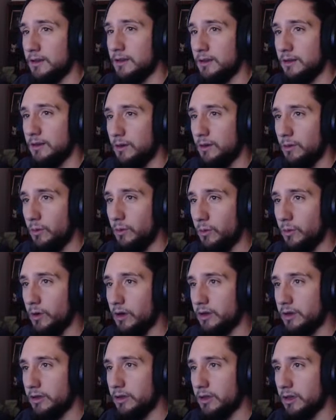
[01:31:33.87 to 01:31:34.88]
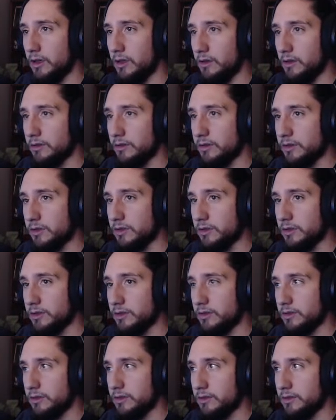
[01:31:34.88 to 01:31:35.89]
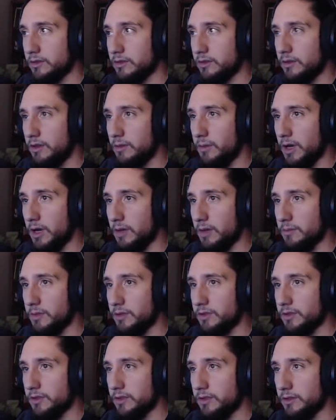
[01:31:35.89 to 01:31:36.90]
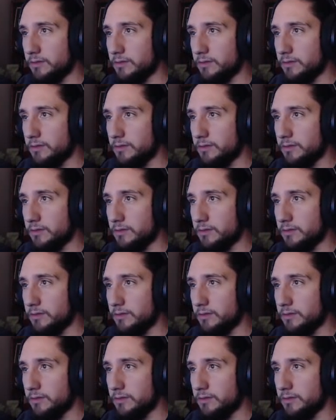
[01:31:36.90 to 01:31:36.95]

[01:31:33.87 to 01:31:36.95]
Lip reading: What else am I missing?